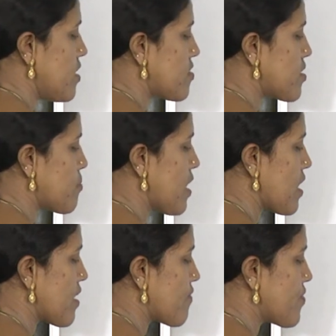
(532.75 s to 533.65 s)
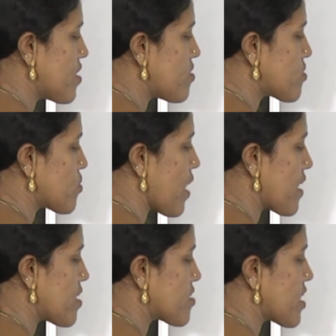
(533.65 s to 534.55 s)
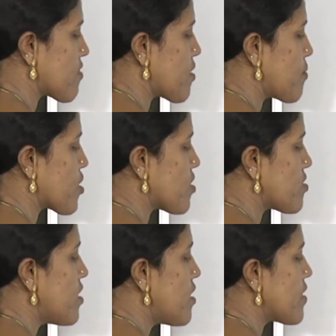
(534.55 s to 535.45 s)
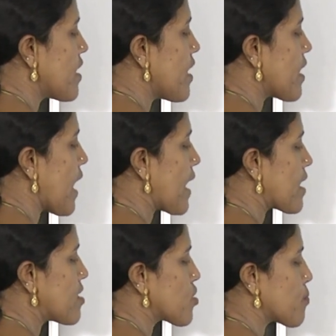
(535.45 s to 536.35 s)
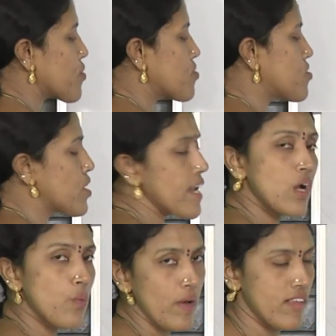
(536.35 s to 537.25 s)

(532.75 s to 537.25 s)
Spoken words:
Similarly, if these 2 angles are equal because they are angles opposite to equal